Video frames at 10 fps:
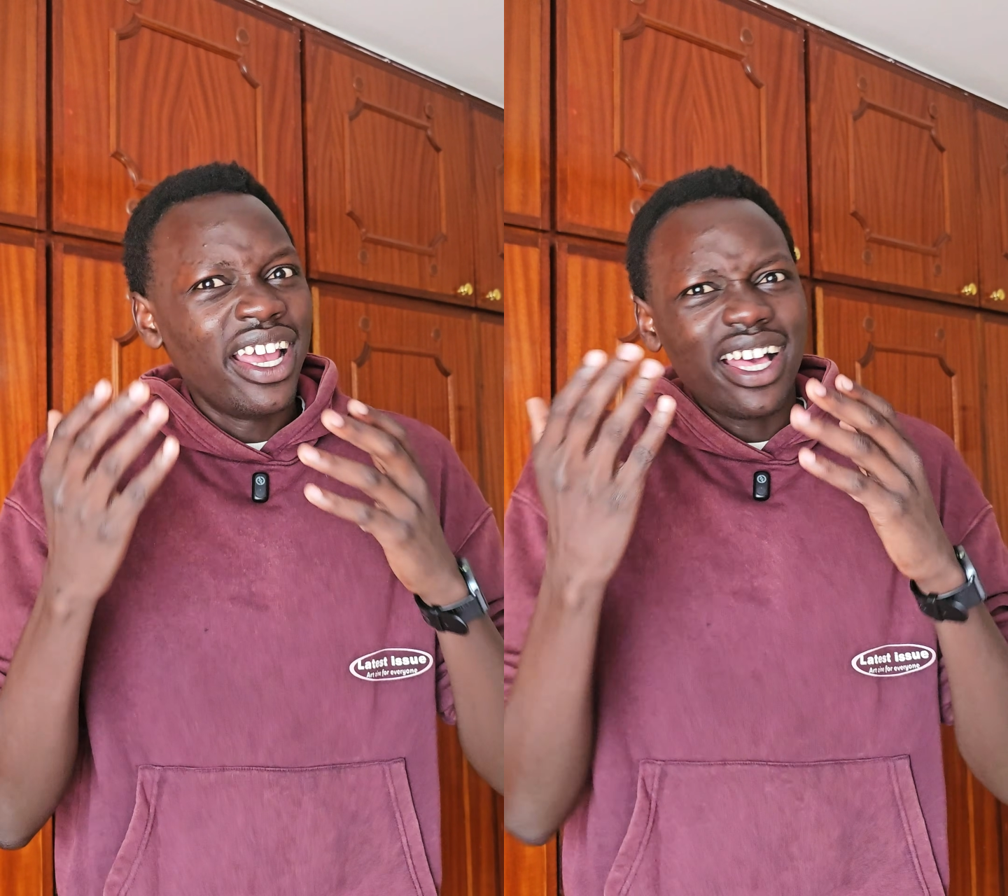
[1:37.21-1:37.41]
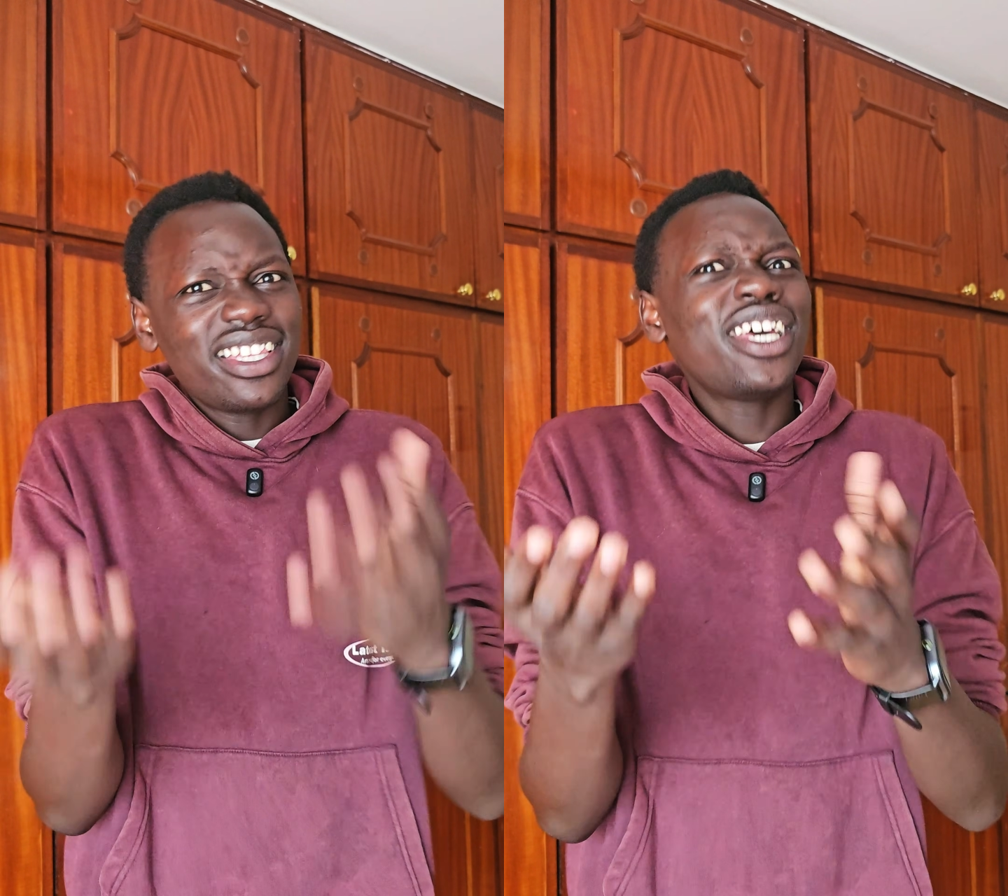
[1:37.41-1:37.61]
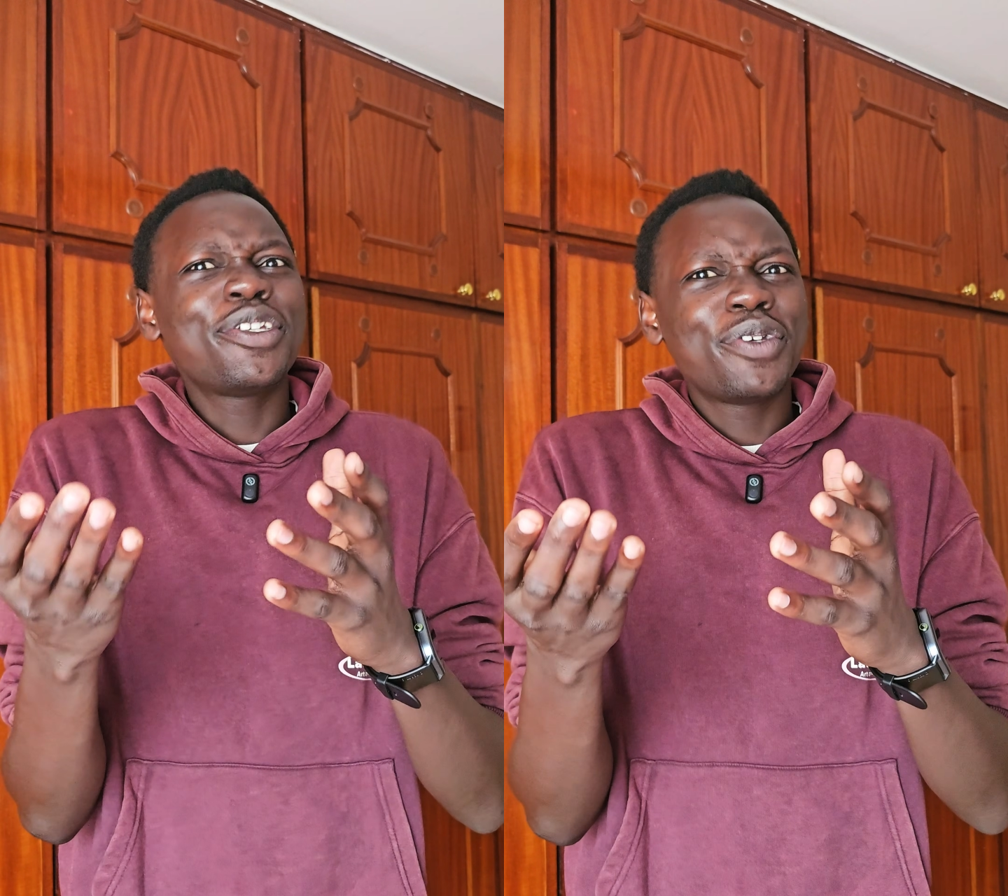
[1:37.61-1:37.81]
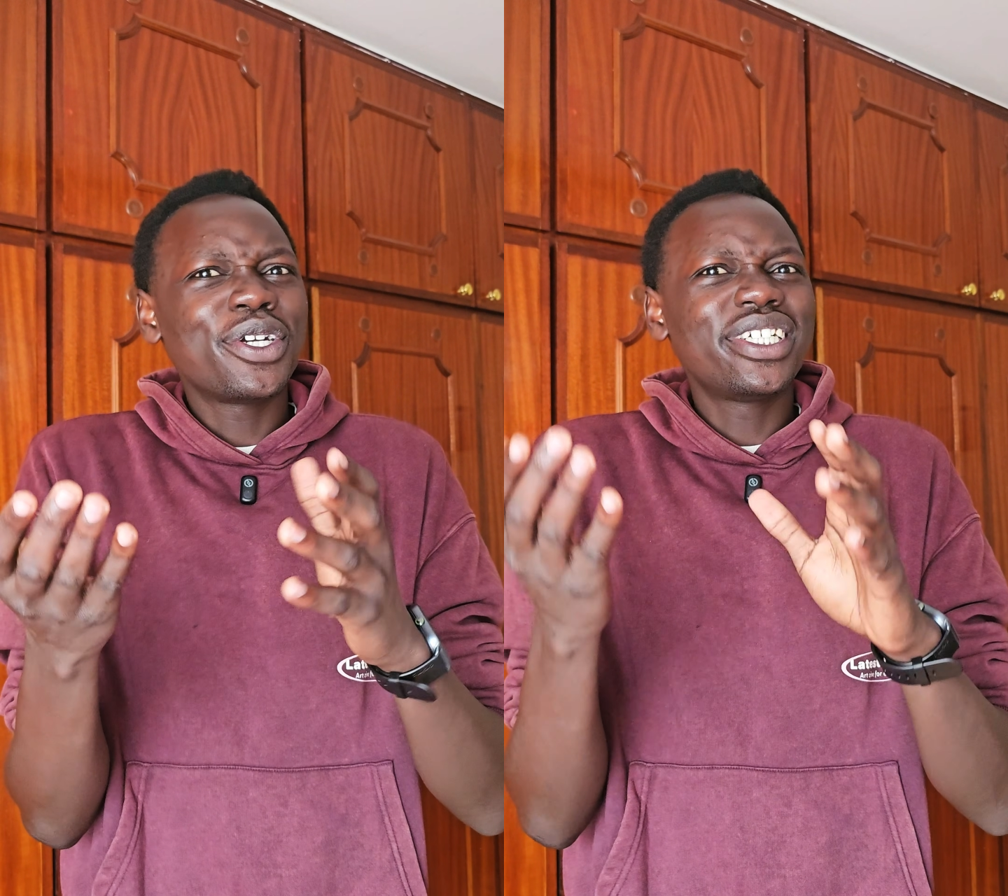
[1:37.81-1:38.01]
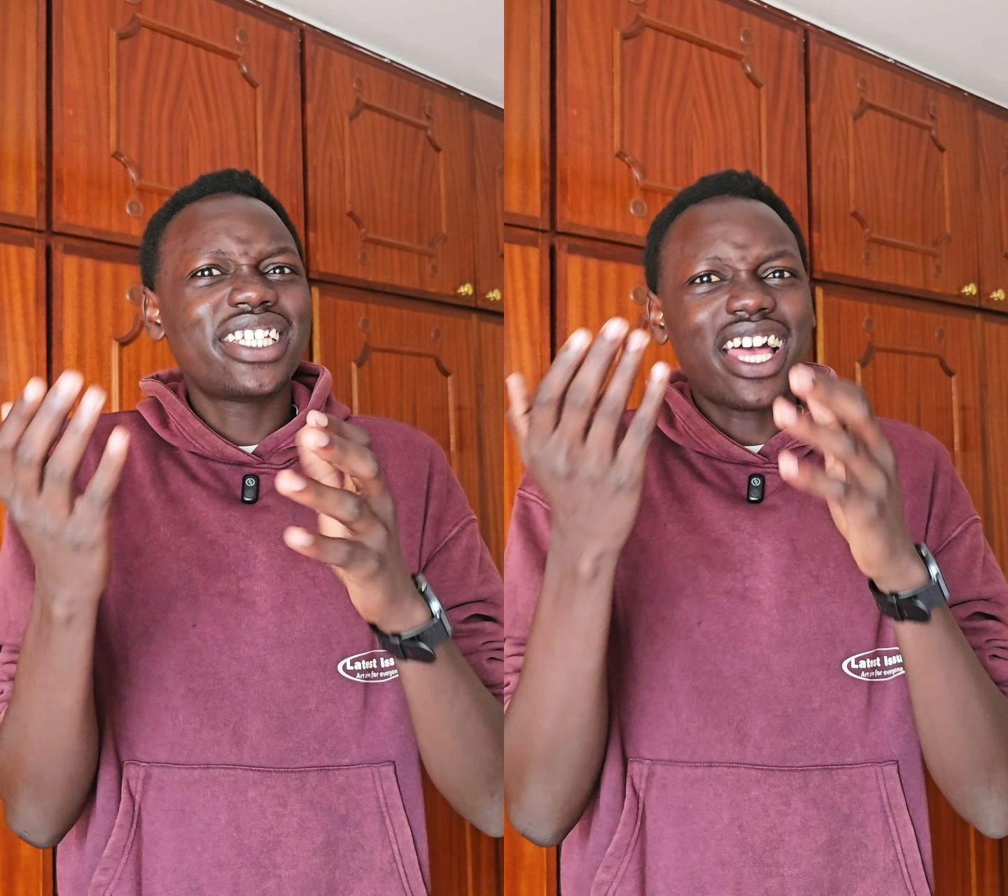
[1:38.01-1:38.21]
and that is
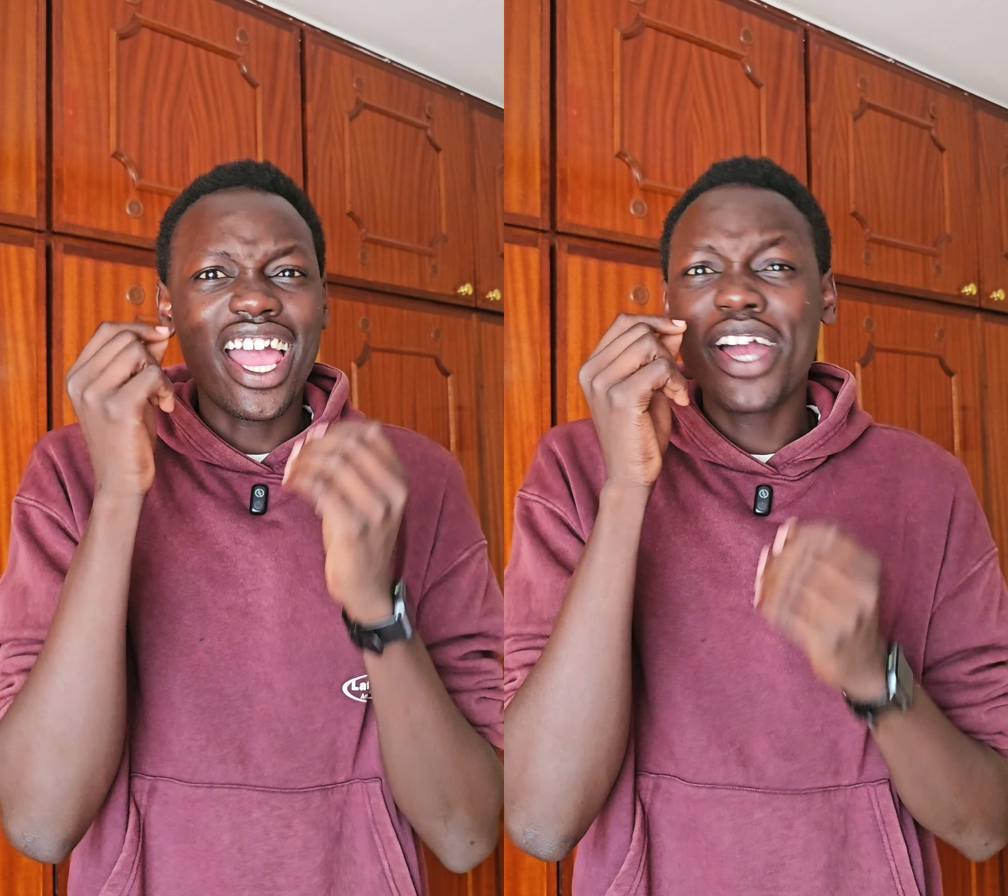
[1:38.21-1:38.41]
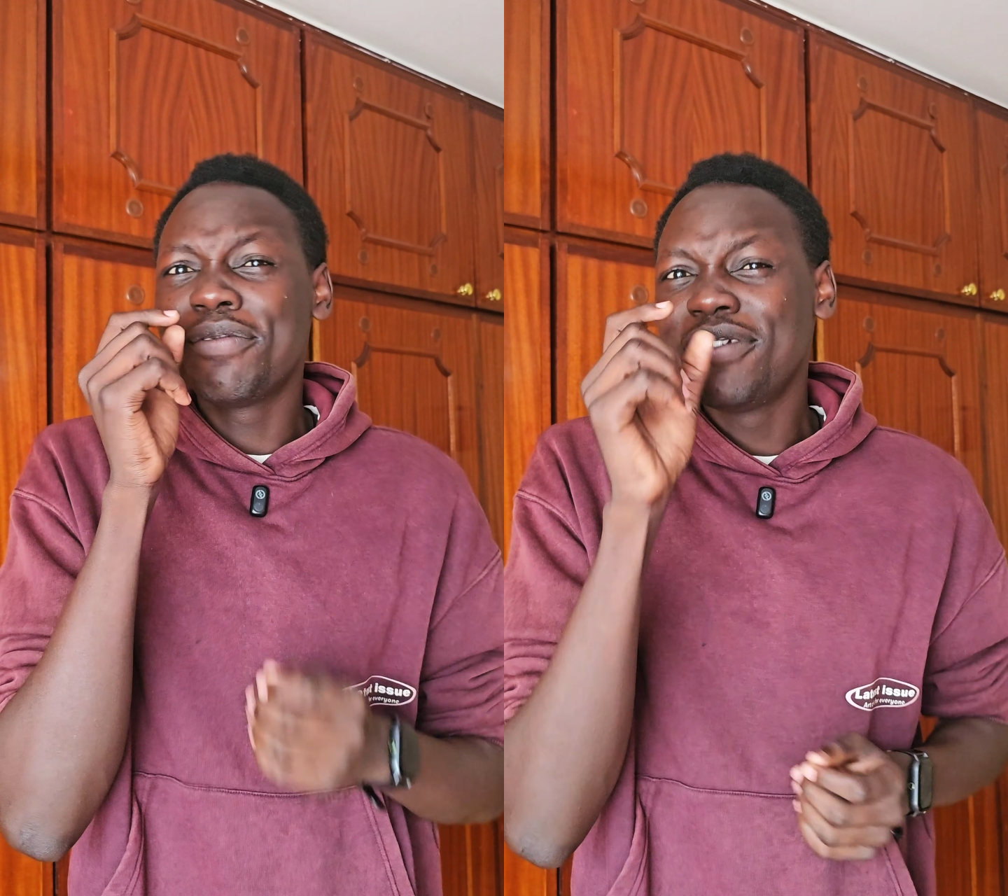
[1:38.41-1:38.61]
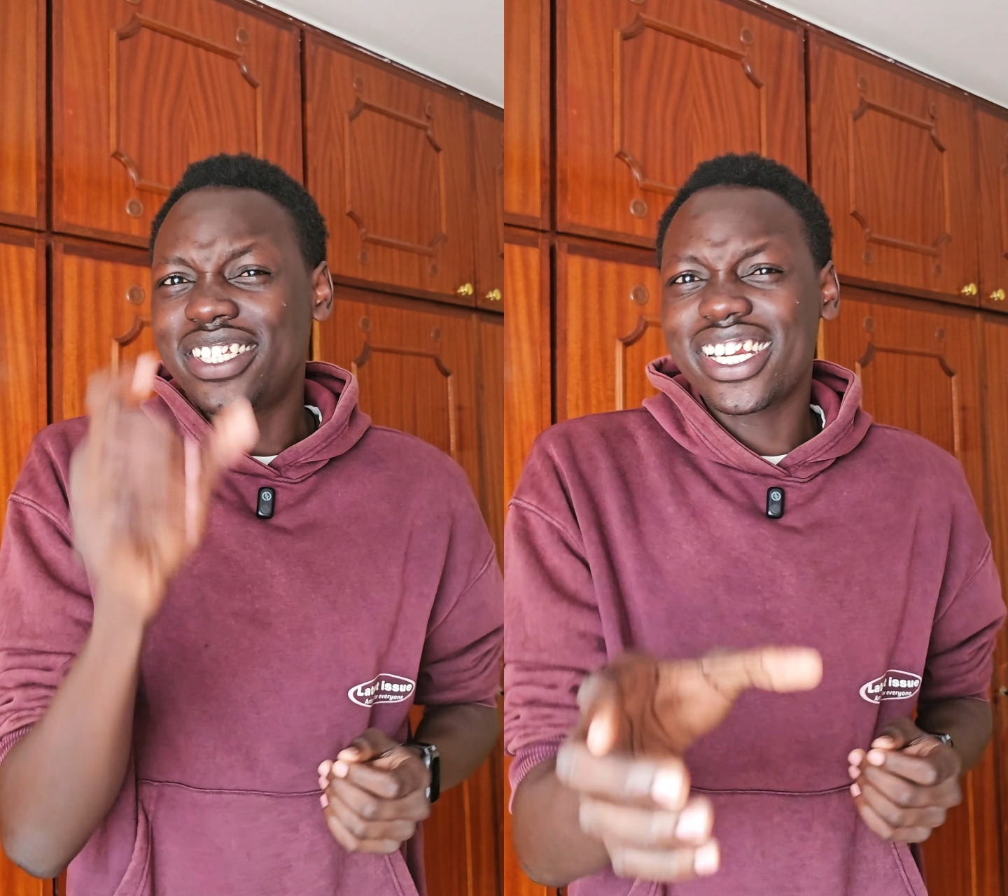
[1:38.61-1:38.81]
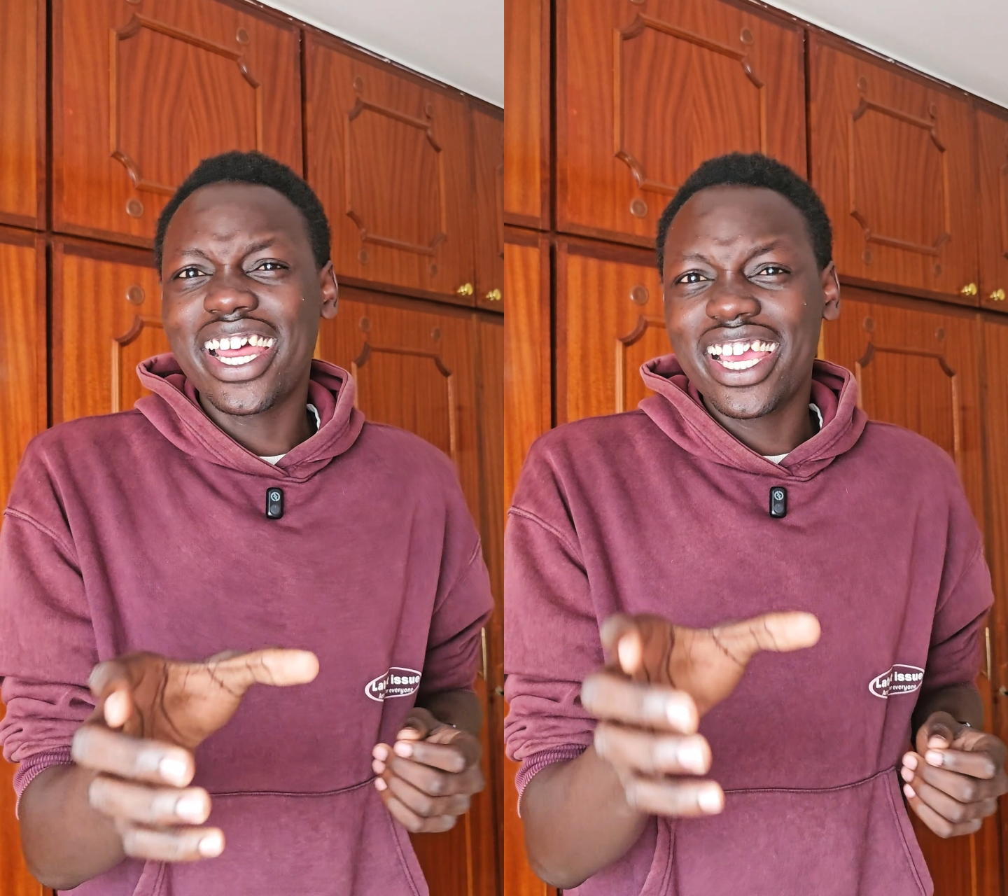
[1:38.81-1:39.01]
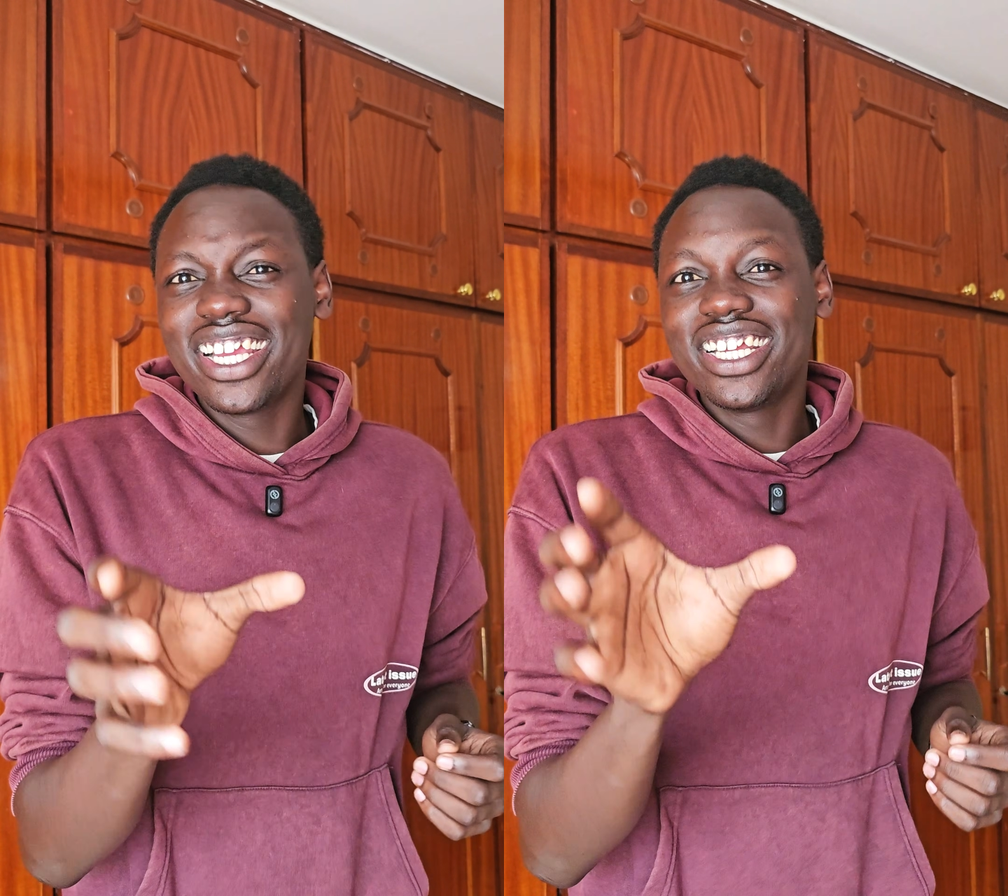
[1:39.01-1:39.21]
because I am
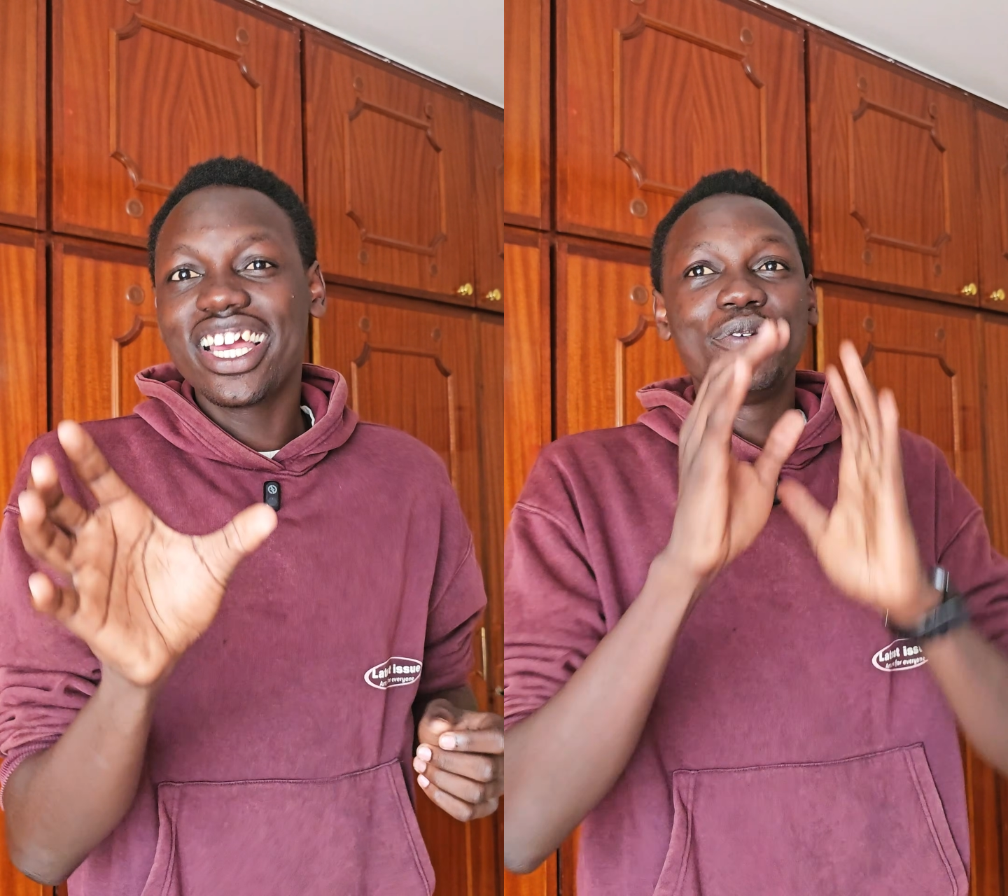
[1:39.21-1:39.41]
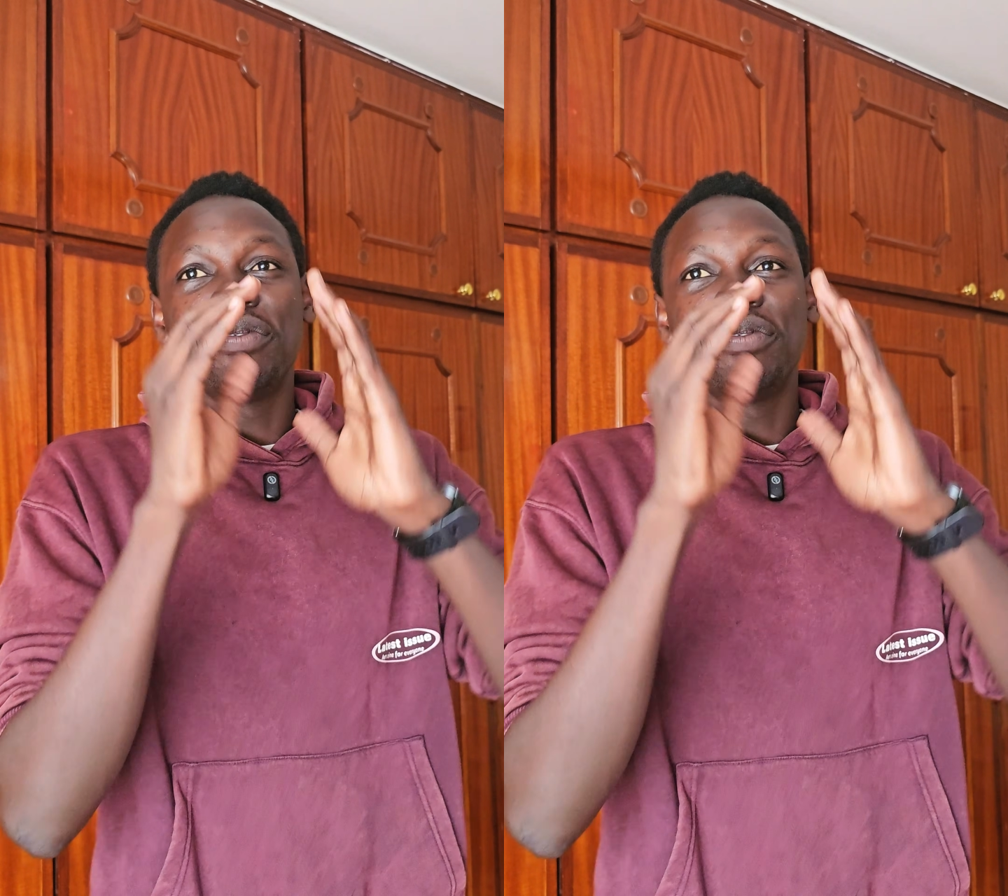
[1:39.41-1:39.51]
trying to